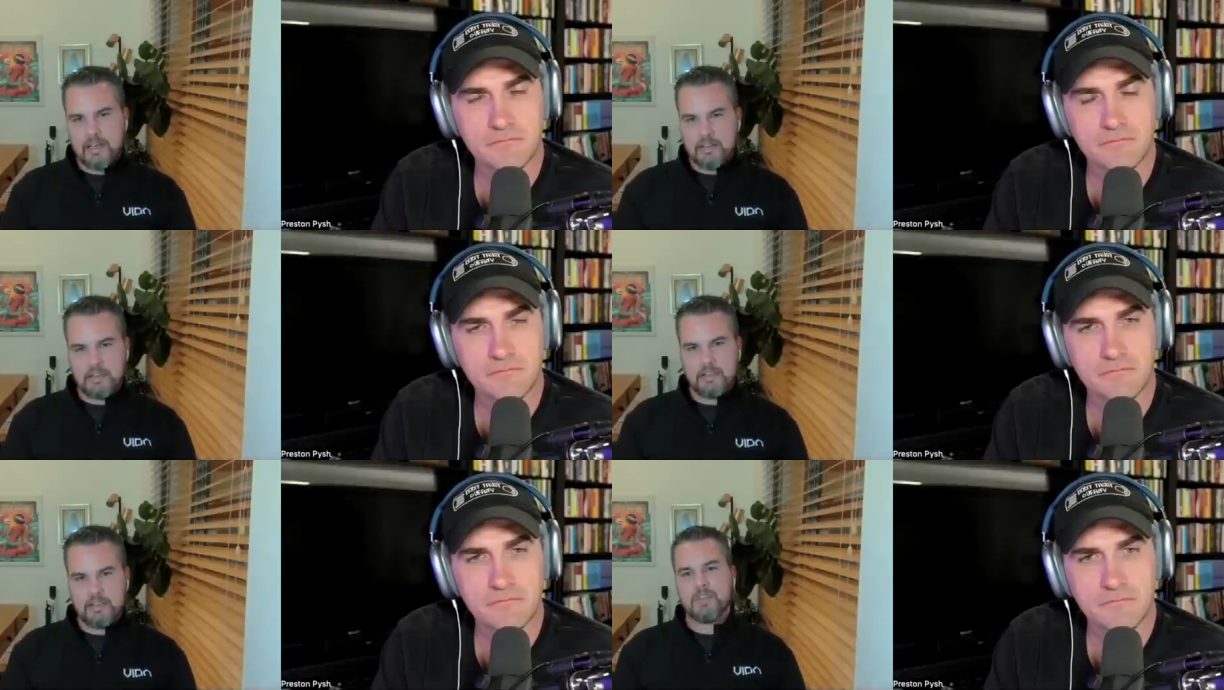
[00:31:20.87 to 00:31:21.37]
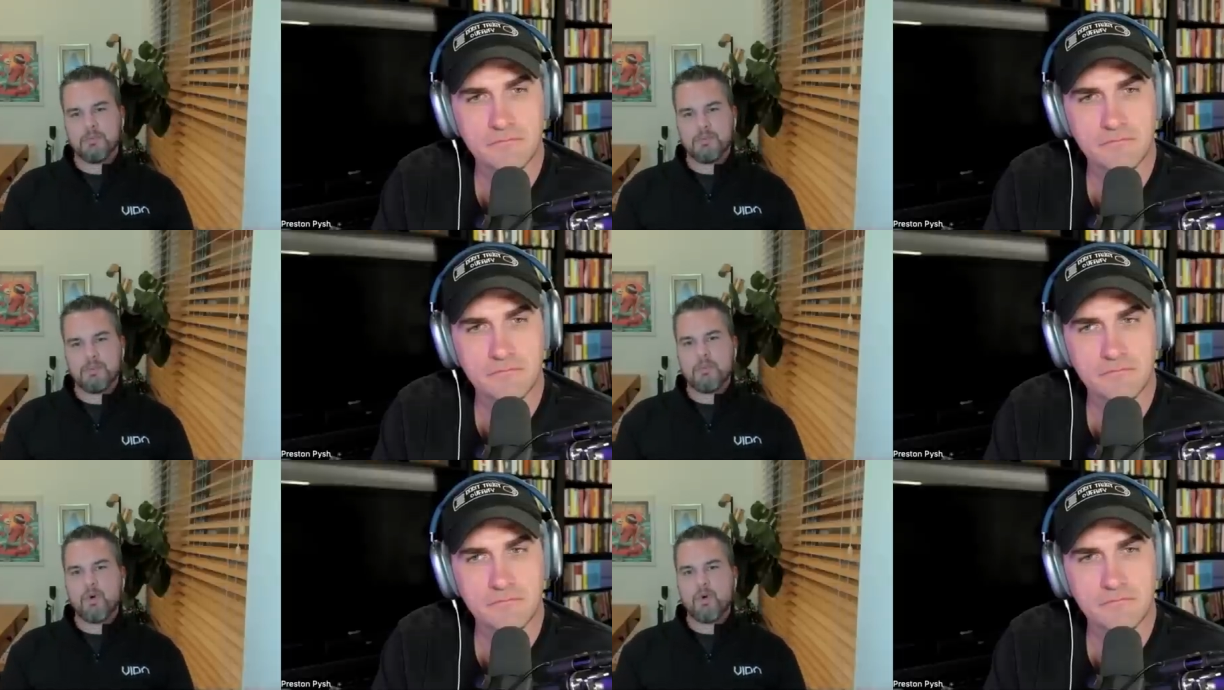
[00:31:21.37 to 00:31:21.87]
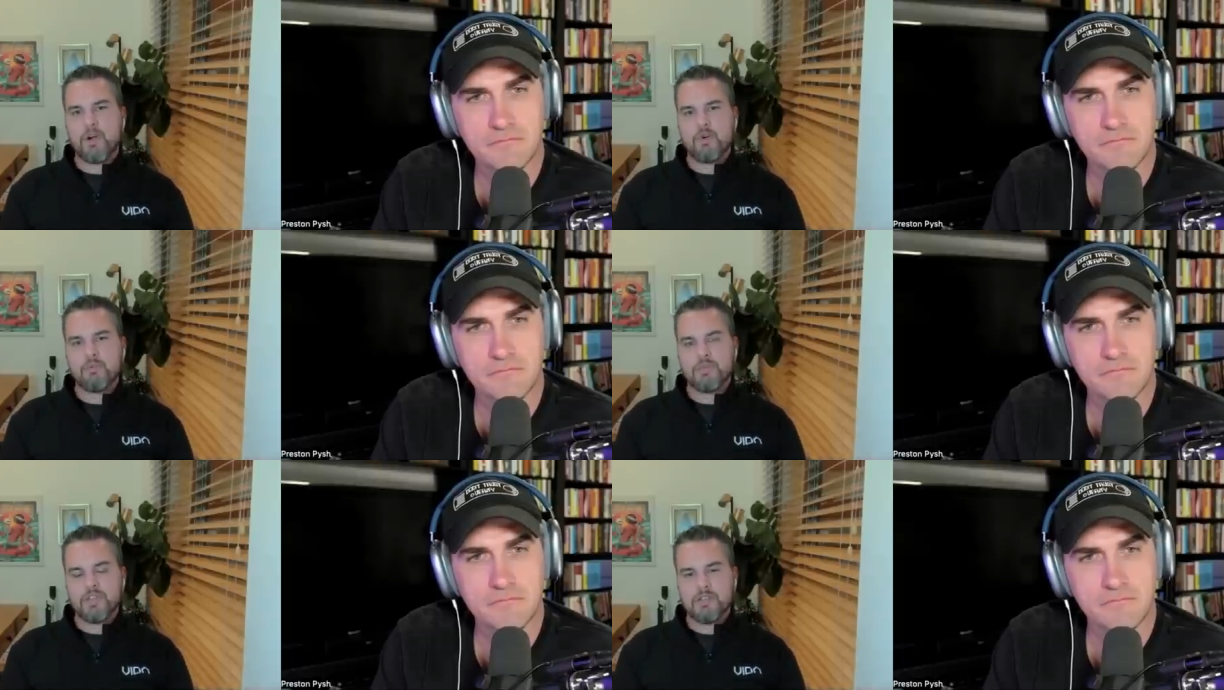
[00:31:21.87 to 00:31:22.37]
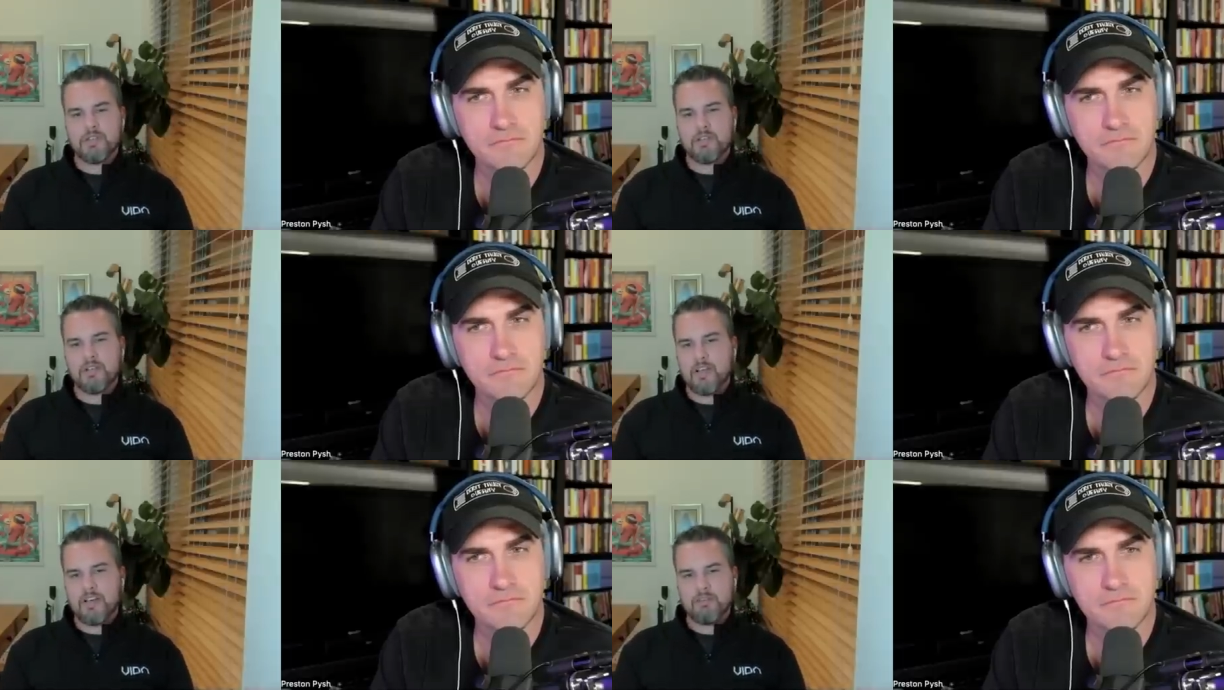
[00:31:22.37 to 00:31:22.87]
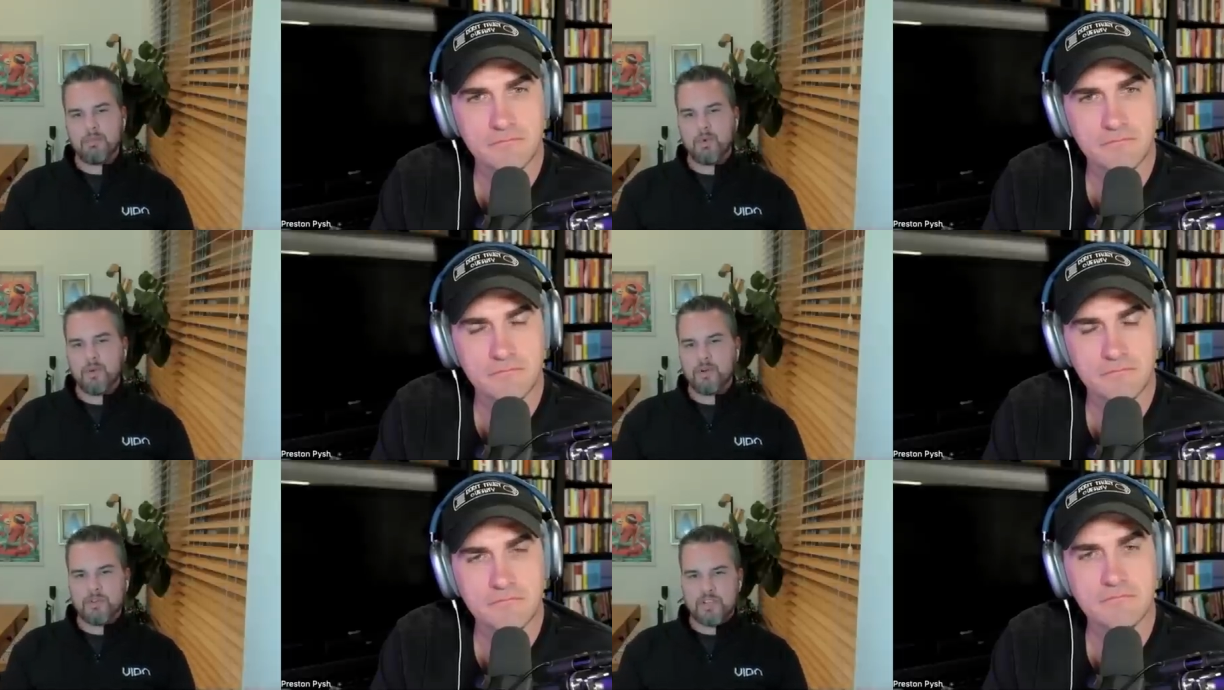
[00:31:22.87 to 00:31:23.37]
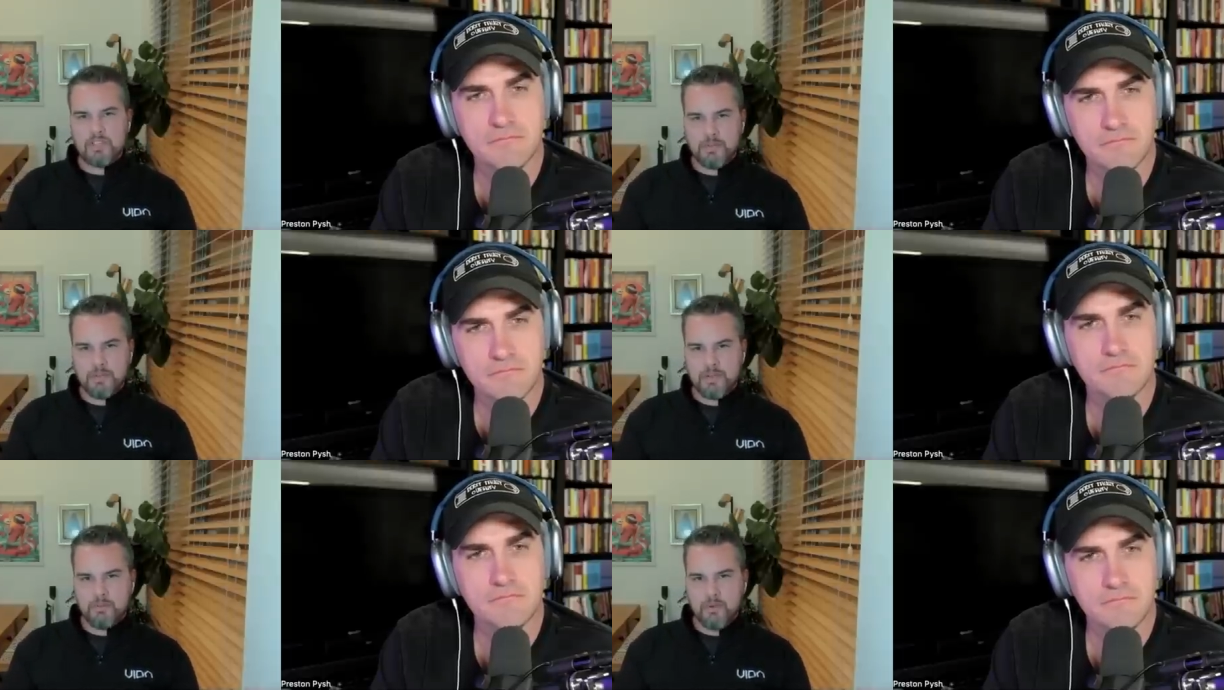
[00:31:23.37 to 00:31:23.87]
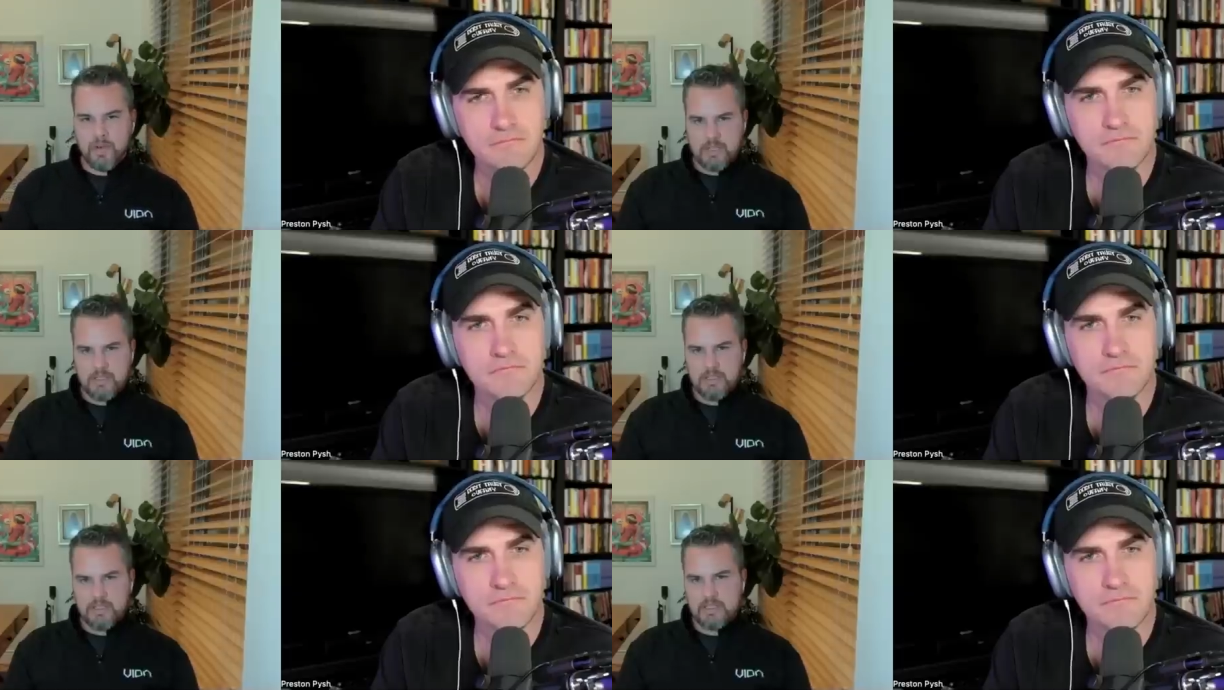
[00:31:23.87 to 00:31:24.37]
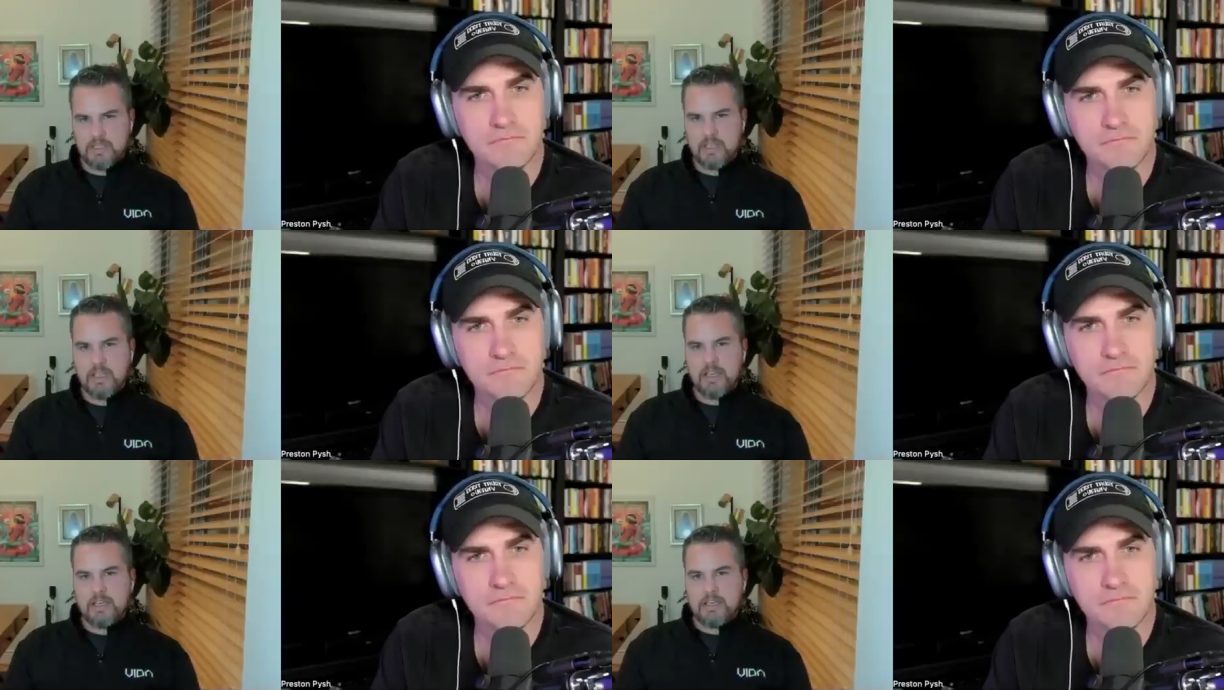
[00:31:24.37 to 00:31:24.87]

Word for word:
Speaker 1: I think it'll be more open, it'll have more transparent pricing,